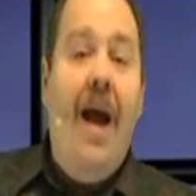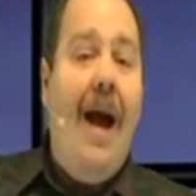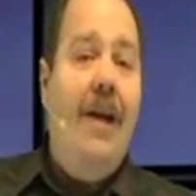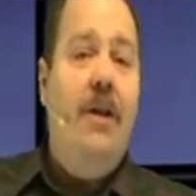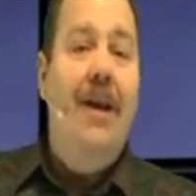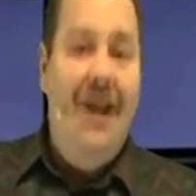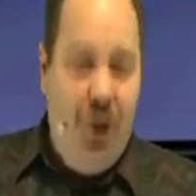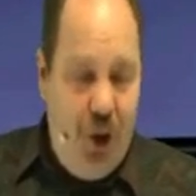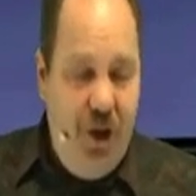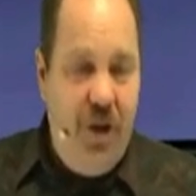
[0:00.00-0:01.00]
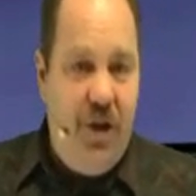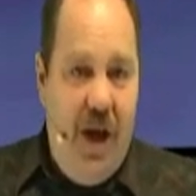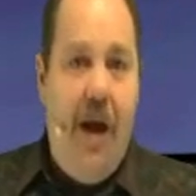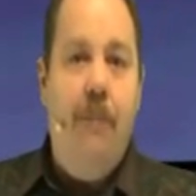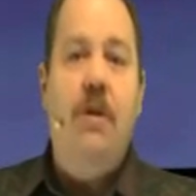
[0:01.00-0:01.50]
at In Jesus
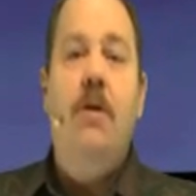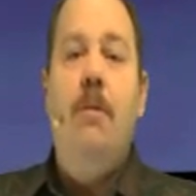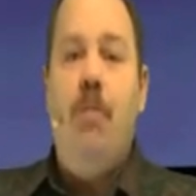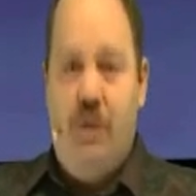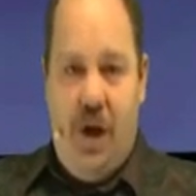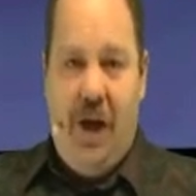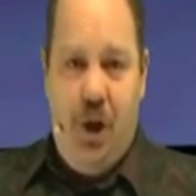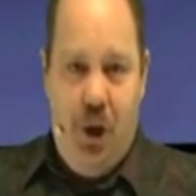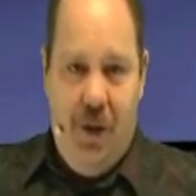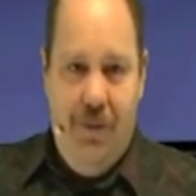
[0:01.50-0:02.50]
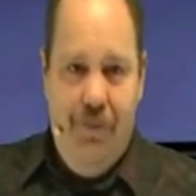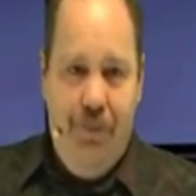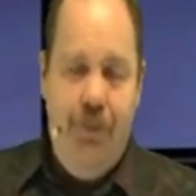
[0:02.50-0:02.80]
Name's Production.